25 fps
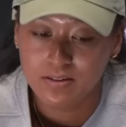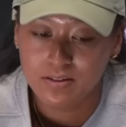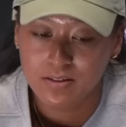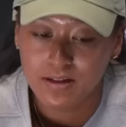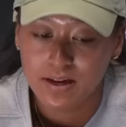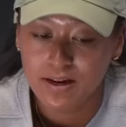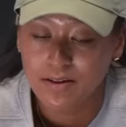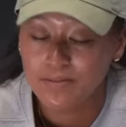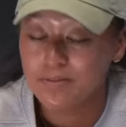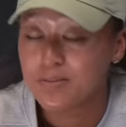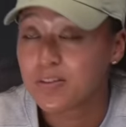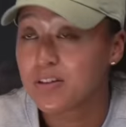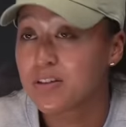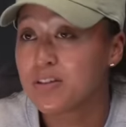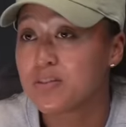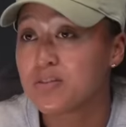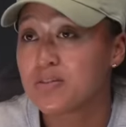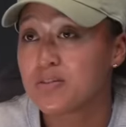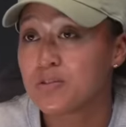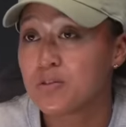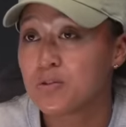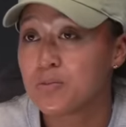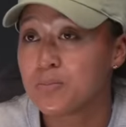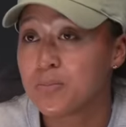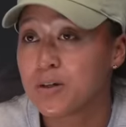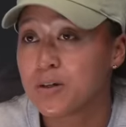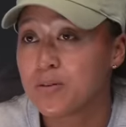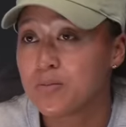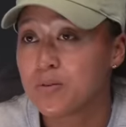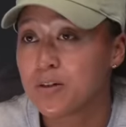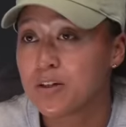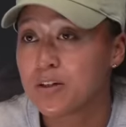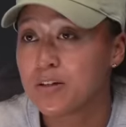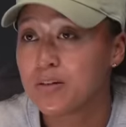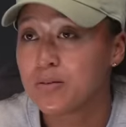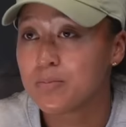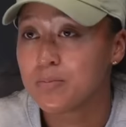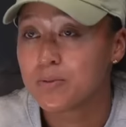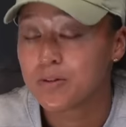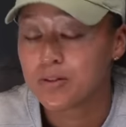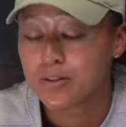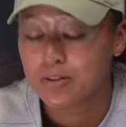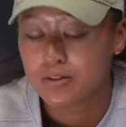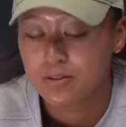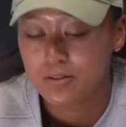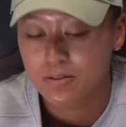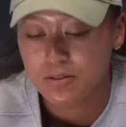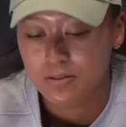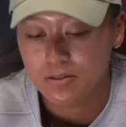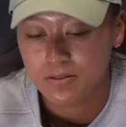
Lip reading: have things go my way. But,